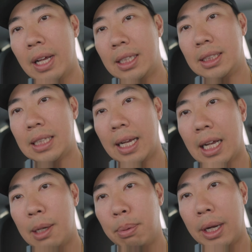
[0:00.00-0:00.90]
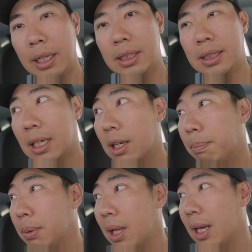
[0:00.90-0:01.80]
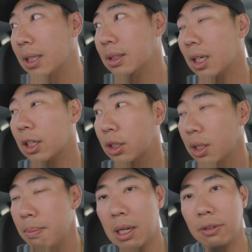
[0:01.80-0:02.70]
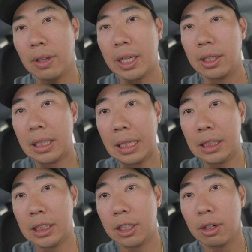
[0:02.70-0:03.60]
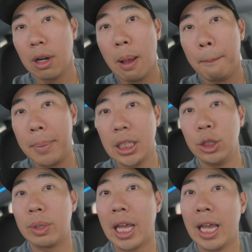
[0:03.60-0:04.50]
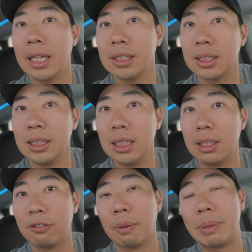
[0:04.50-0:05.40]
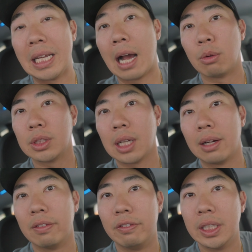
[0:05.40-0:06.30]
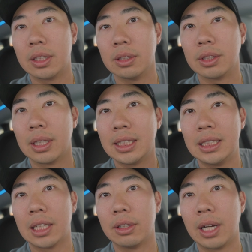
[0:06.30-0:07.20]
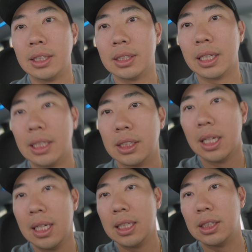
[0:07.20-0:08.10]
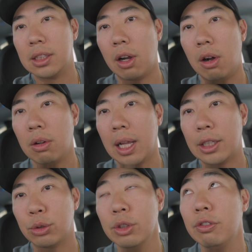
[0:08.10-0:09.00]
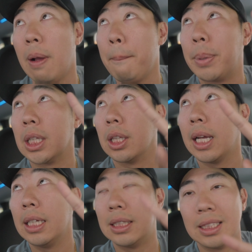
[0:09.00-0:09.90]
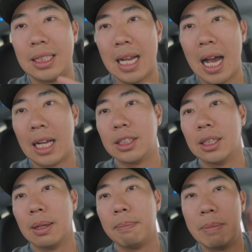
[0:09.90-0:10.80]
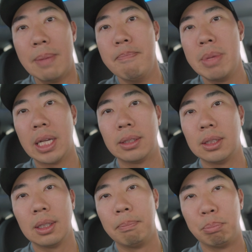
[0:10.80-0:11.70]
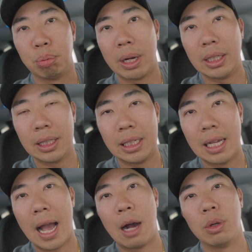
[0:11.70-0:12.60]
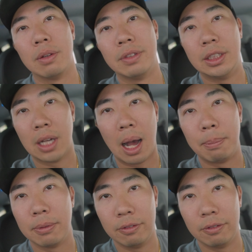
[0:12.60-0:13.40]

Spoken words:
that set at a brightness that applies a good amount of light on the interior, but you can't see from the outside of the vehicle. So that's the other nice thing, is this is an all glass roof, but the light does not emit brightly out of the top of